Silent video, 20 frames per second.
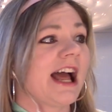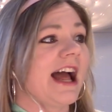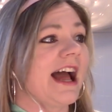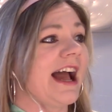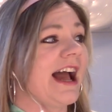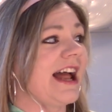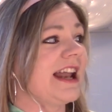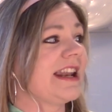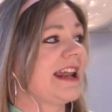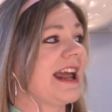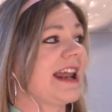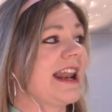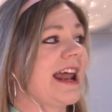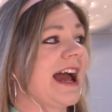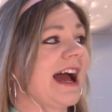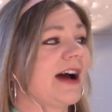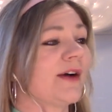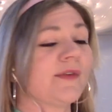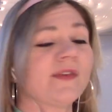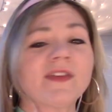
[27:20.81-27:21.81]
and
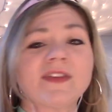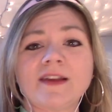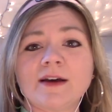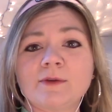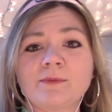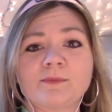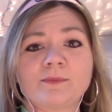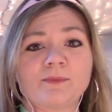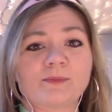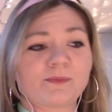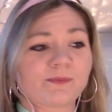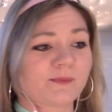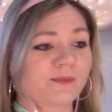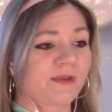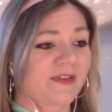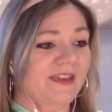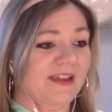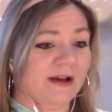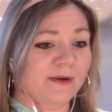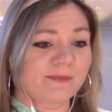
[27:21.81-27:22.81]
have
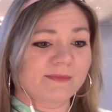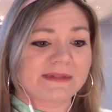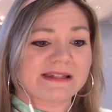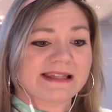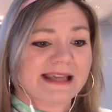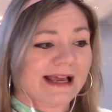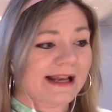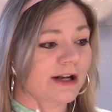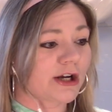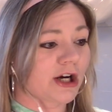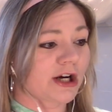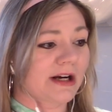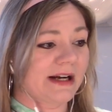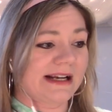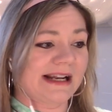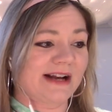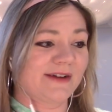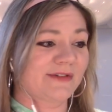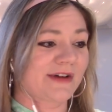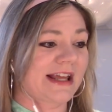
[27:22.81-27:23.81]
some dinner
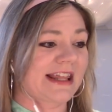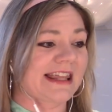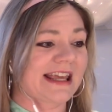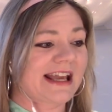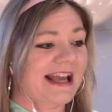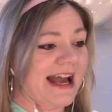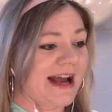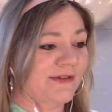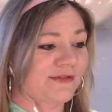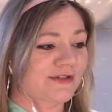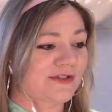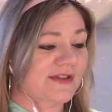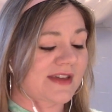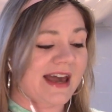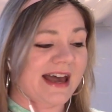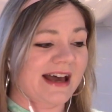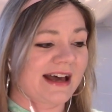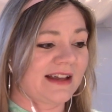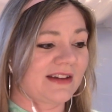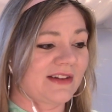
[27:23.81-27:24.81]
and everything after
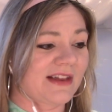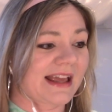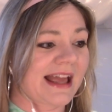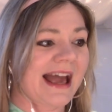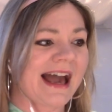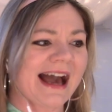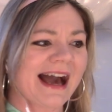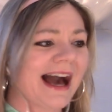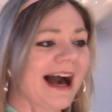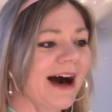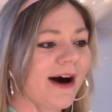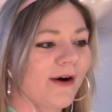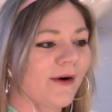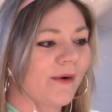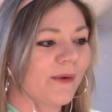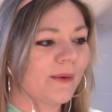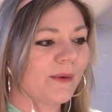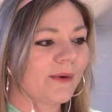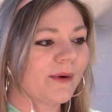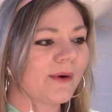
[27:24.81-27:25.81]
that? Like,
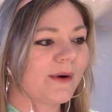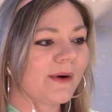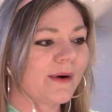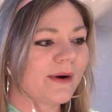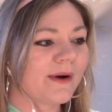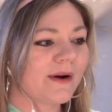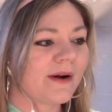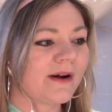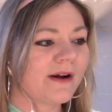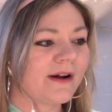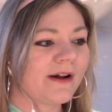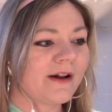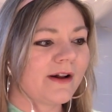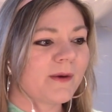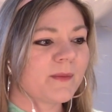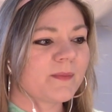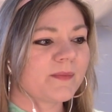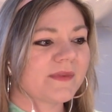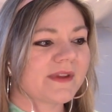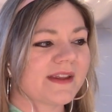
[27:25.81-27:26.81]
how?
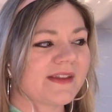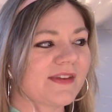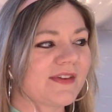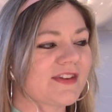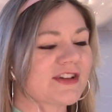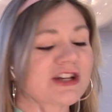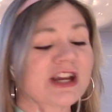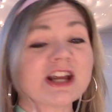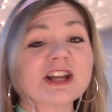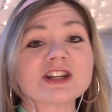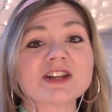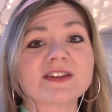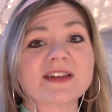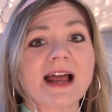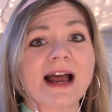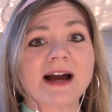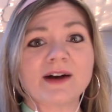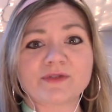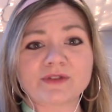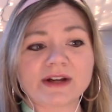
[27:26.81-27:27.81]
This changes
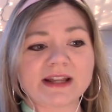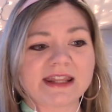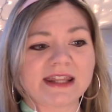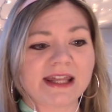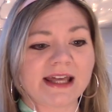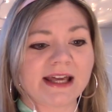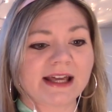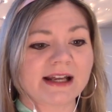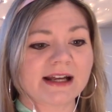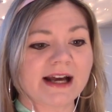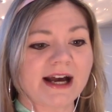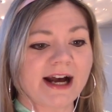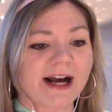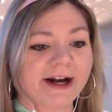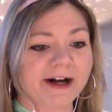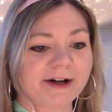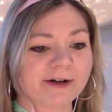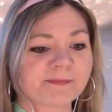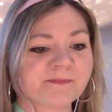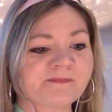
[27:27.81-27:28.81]
everything.
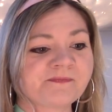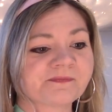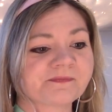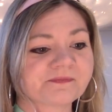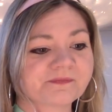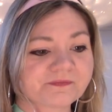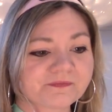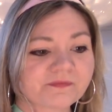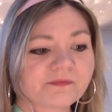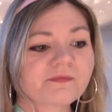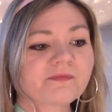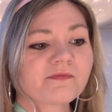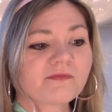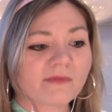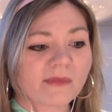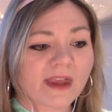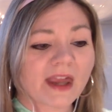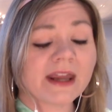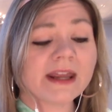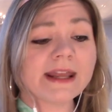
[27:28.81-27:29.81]

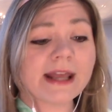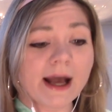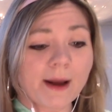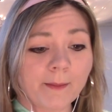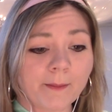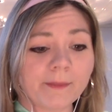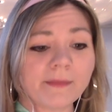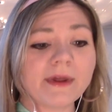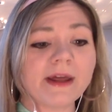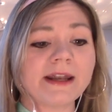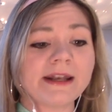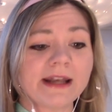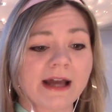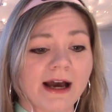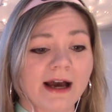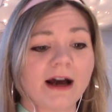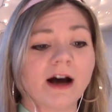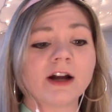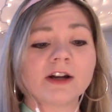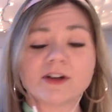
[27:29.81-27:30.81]
Yep,
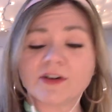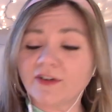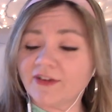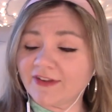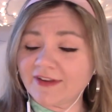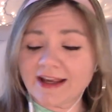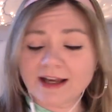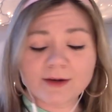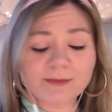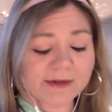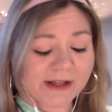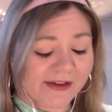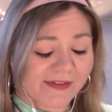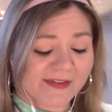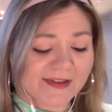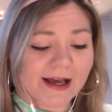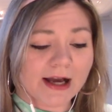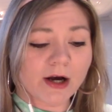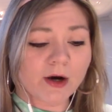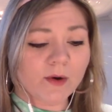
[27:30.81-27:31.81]
not understandably
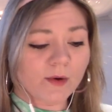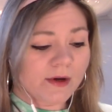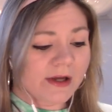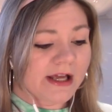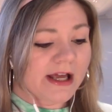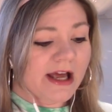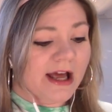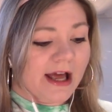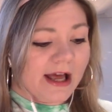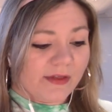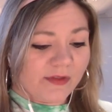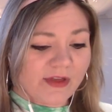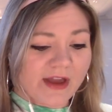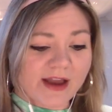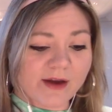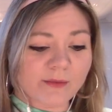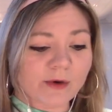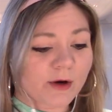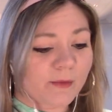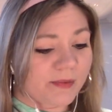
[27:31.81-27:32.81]
so.
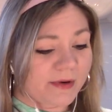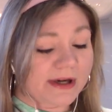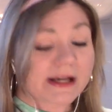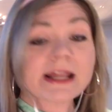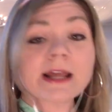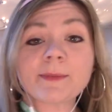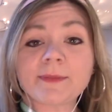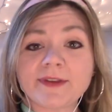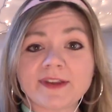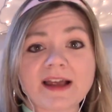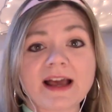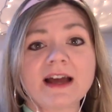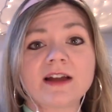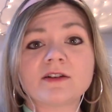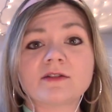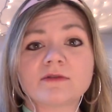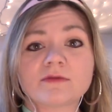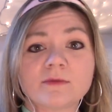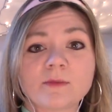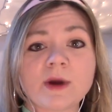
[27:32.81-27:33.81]
They were pretty
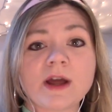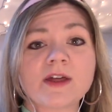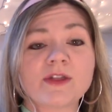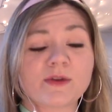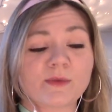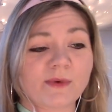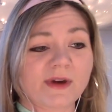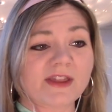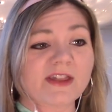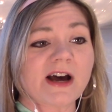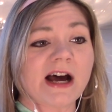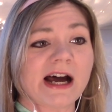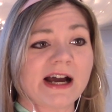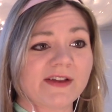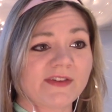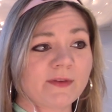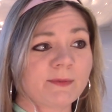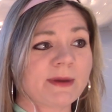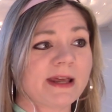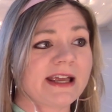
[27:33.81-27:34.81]
upset with
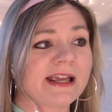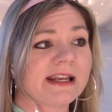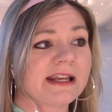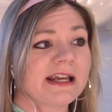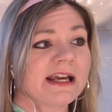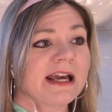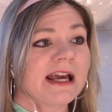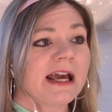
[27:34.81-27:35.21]
Ospin.